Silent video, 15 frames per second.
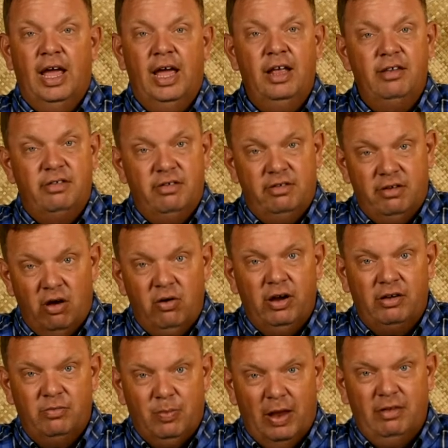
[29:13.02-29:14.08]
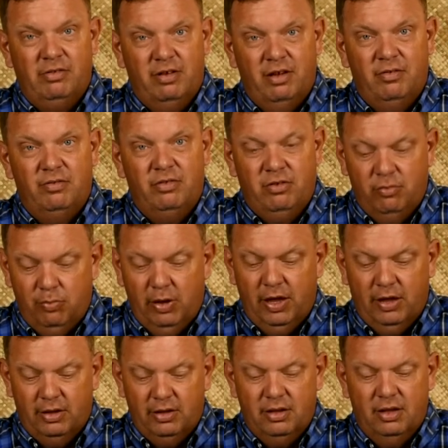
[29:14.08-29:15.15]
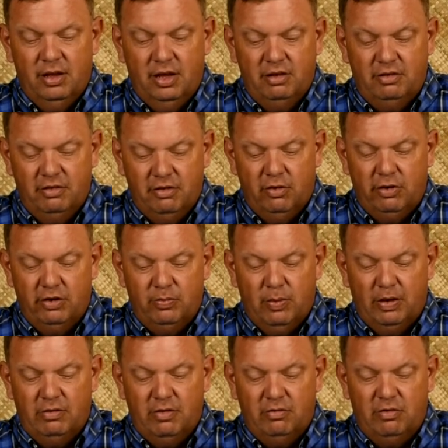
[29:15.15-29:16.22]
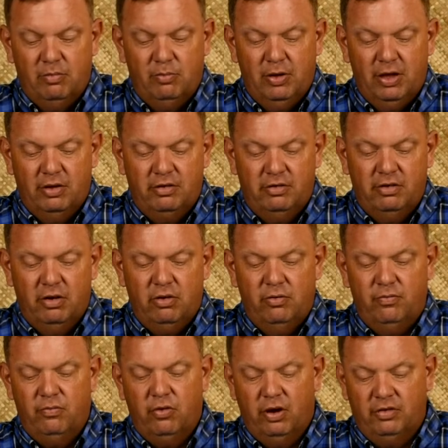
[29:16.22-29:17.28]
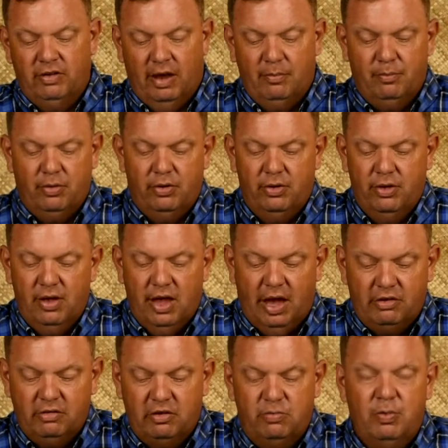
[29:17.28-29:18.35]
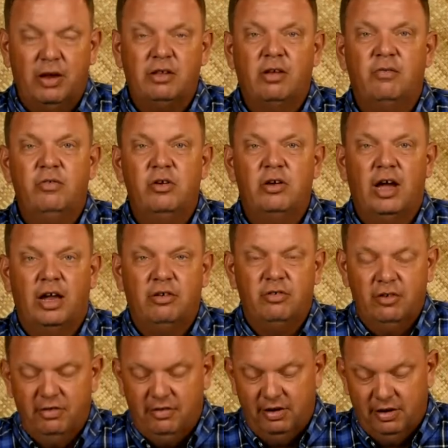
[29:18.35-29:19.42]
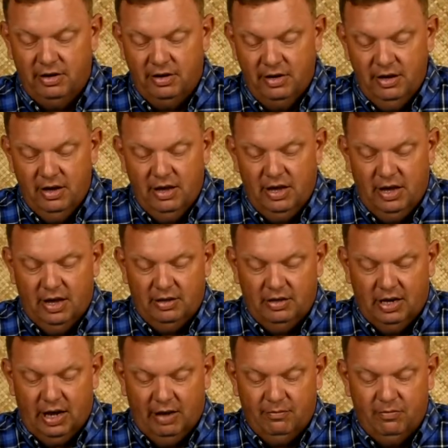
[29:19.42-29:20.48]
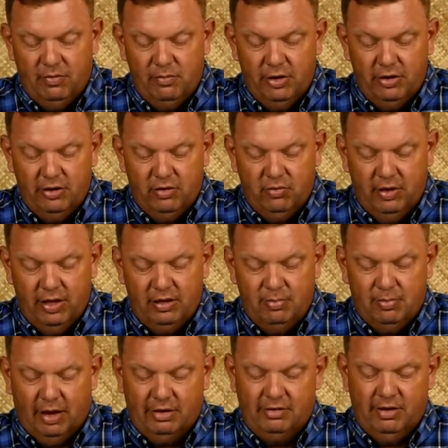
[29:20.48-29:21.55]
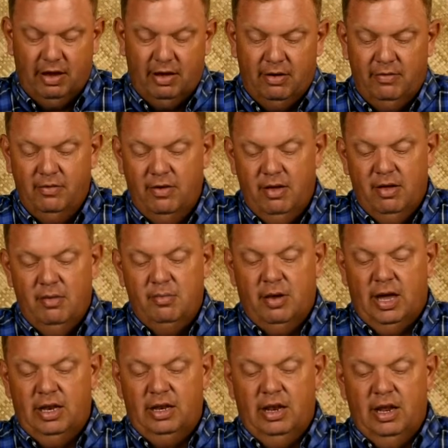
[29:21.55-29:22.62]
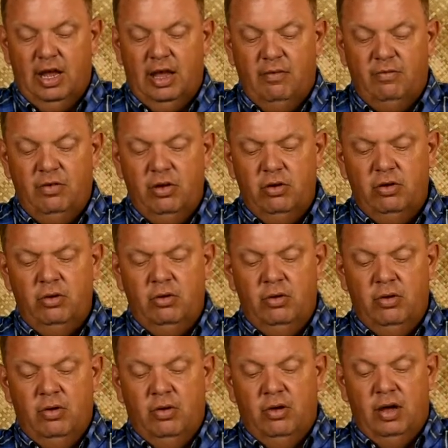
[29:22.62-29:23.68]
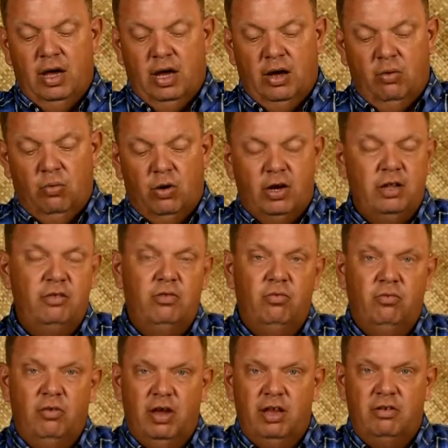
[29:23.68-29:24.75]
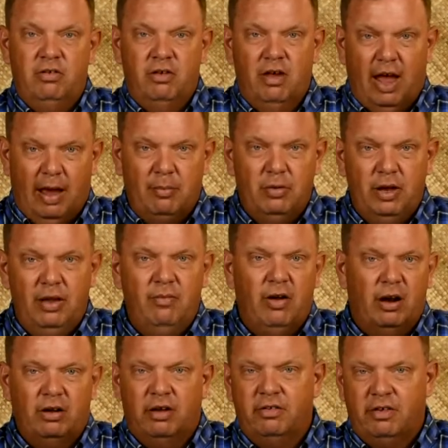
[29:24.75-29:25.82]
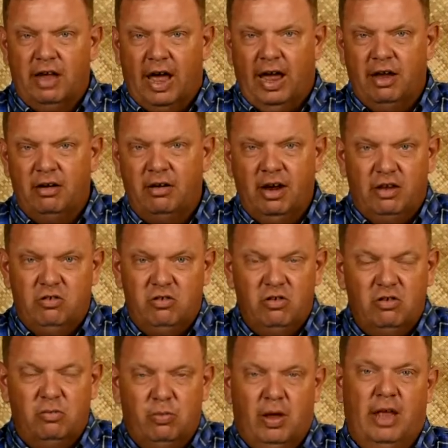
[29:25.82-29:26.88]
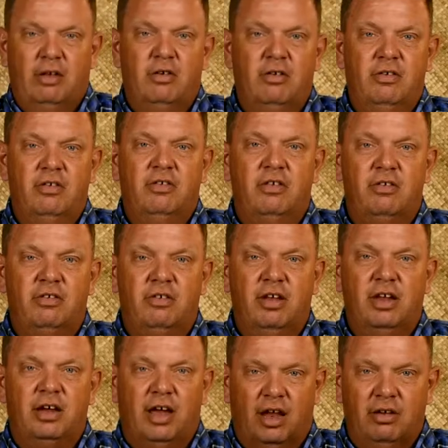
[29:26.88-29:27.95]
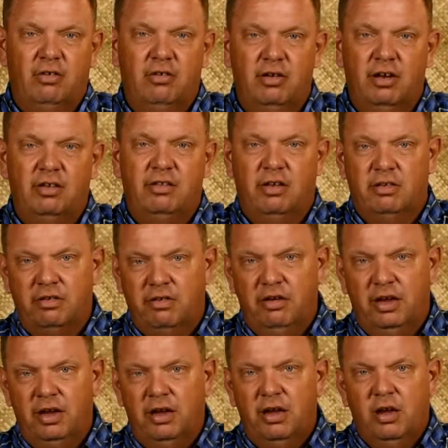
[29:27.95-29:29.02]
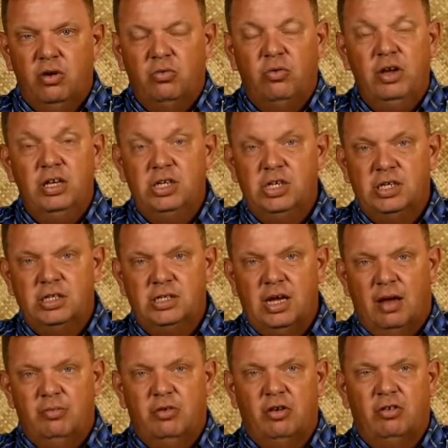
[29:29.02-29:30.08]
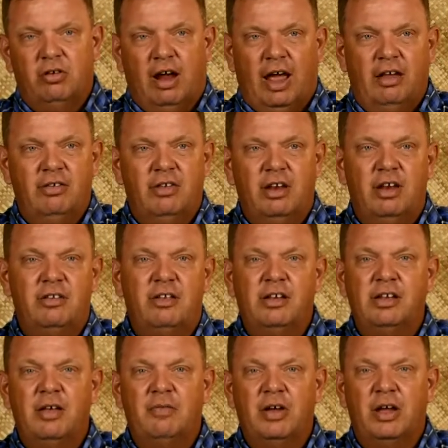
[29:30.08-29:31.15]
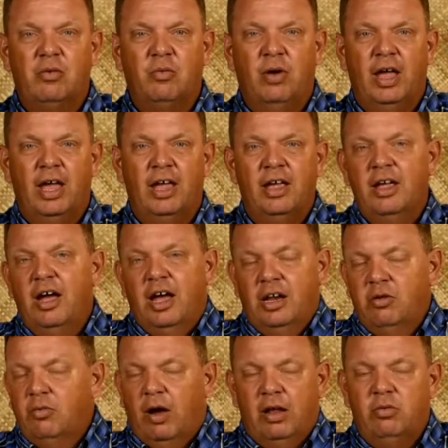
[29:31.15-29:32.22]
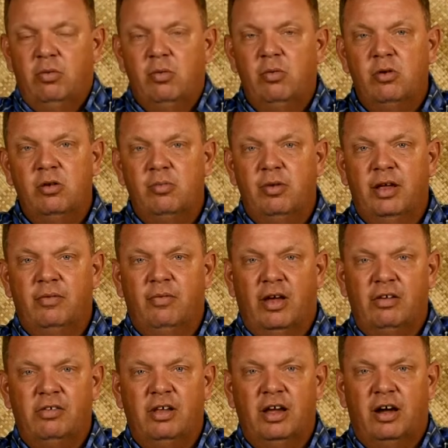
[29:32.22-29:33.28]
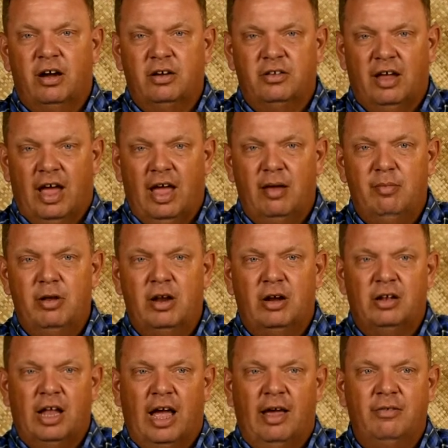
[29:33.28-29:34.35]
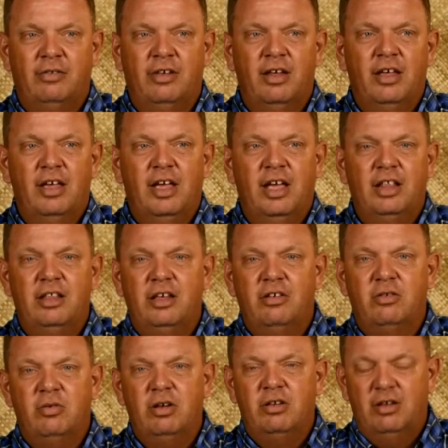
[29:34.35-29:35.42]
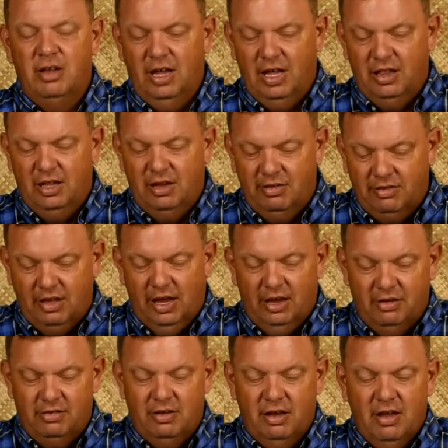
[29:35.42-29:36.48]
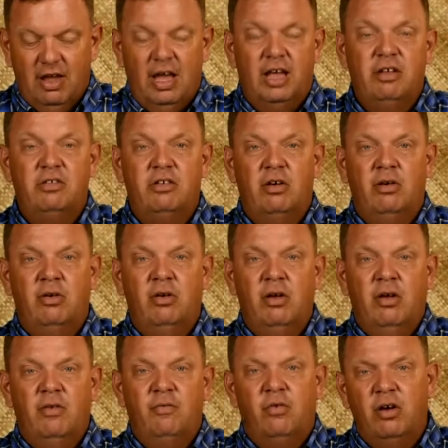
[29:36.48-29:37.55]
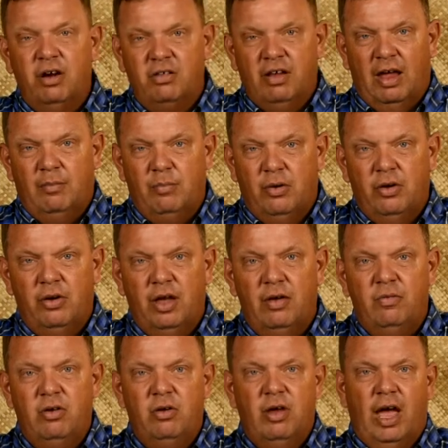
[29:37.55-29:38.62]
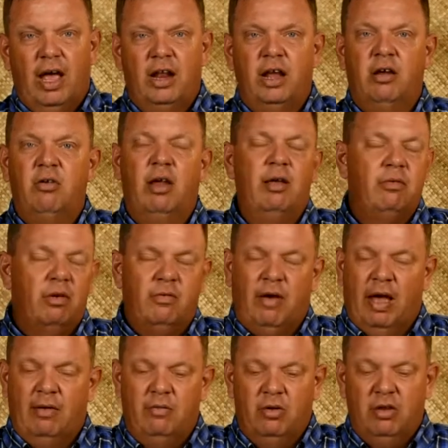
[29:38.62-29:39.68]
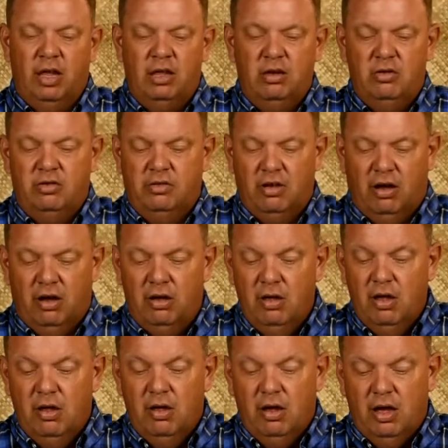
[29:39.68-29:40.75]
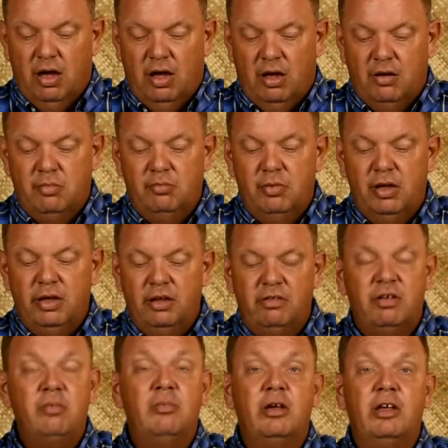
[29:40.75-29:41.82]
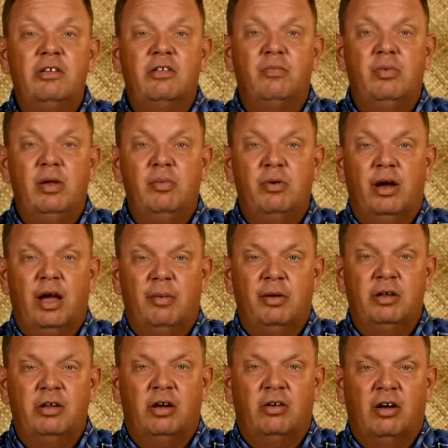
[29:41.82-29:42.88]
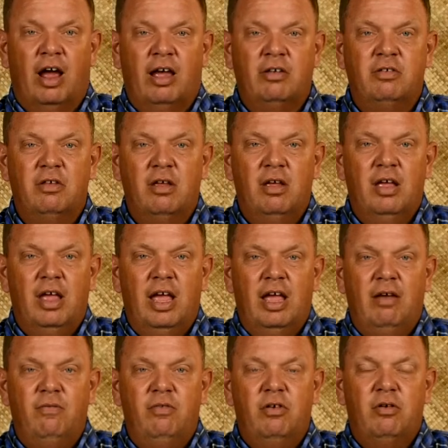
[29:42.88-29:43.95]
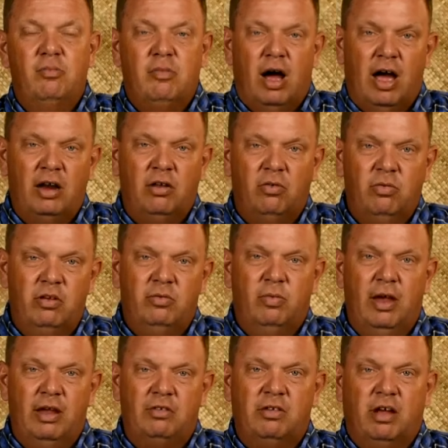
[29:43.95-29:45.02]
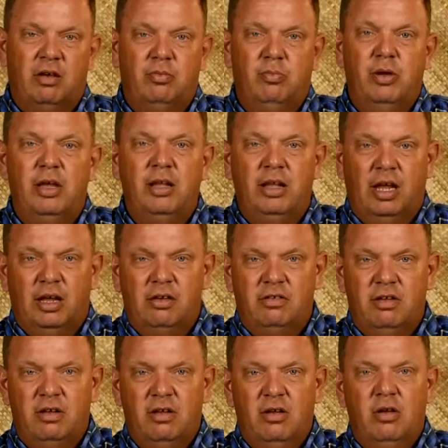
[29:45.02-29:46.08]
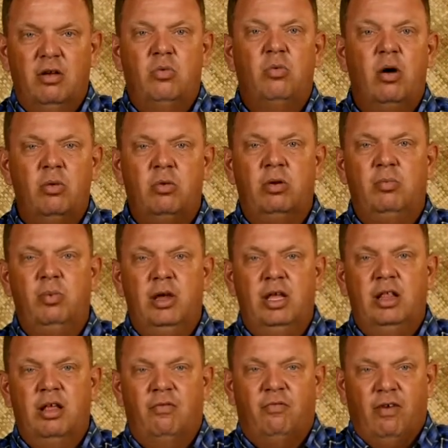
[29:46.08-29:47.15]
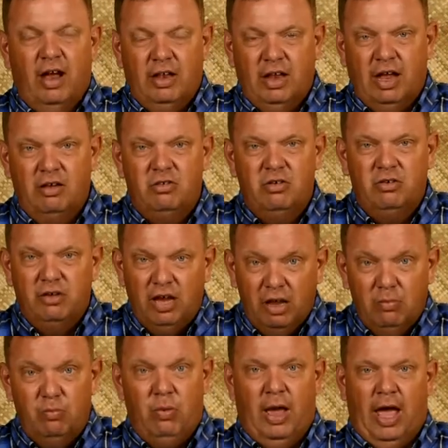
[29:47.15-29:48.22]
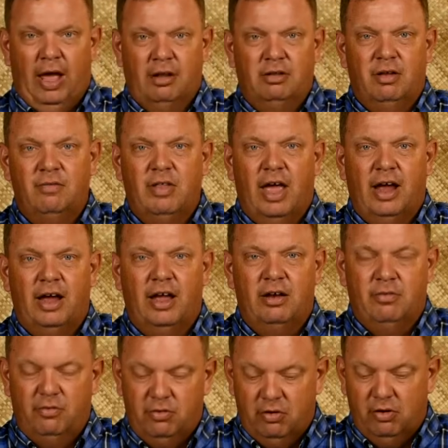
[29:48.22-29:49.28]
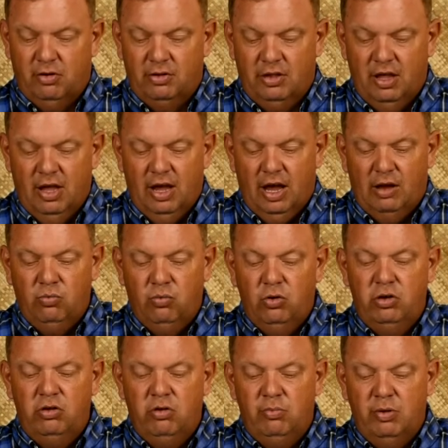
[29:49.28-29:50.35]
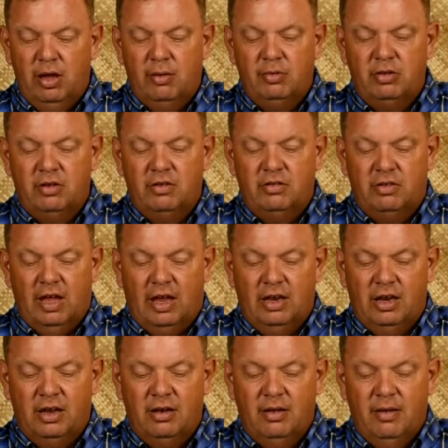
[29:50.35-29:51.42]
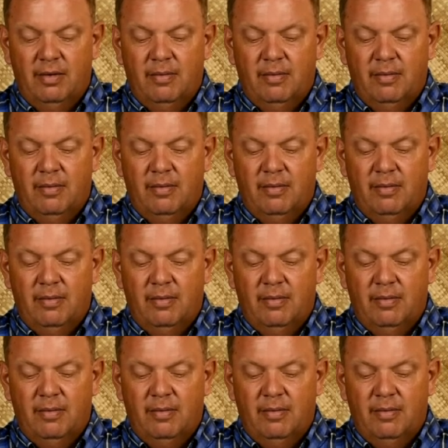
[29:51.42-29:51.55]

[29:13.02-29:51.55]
It's so expensive to build. It's so expensive to build. So, for example, I just picked a few countries here that I'm familiar with myself. But if you wanted to reach. I believe our desire as church planters is to see countries and see regions come to Christ in a significant way. Otherwise, we wouldn't be investing our time and our lives in these things. And so, for example, if you had a great revival and you saw millions and millions of people coming to Christ, if your model was based on buildings, what would be the financial impact of that kind of growth? And would you be able to sustain it?